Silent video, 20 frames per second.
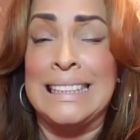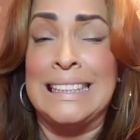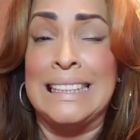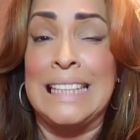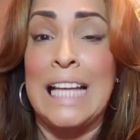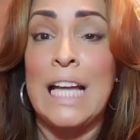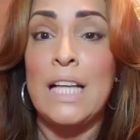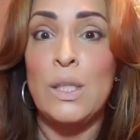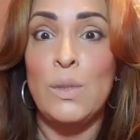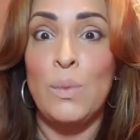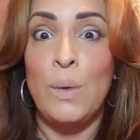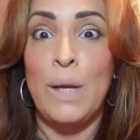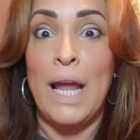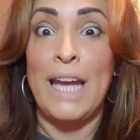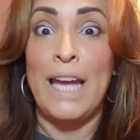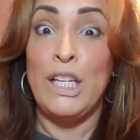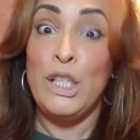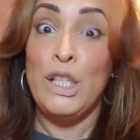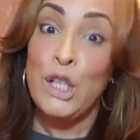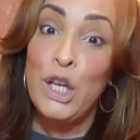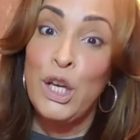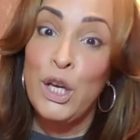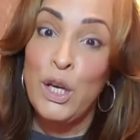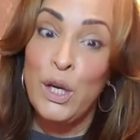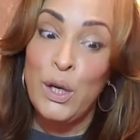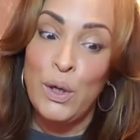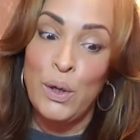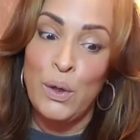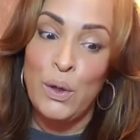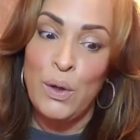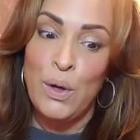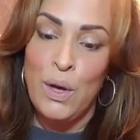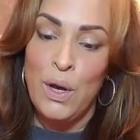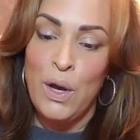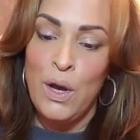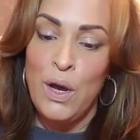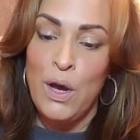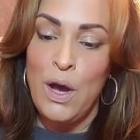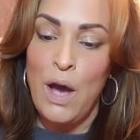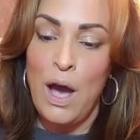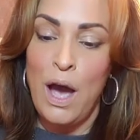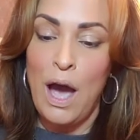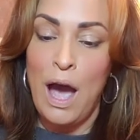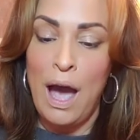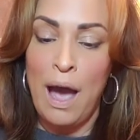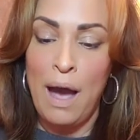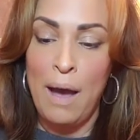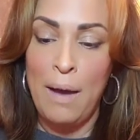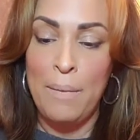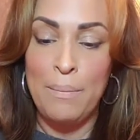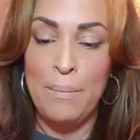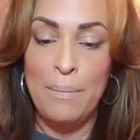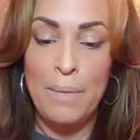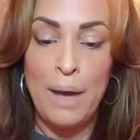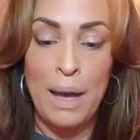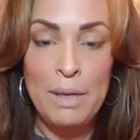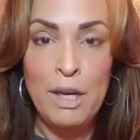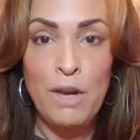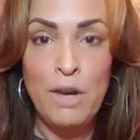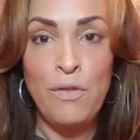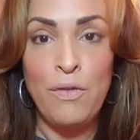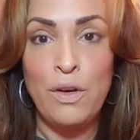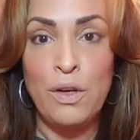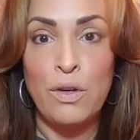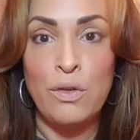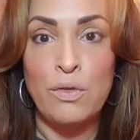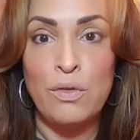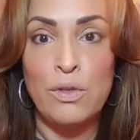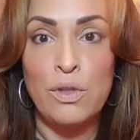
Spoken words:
that's what I do, I'm here for you.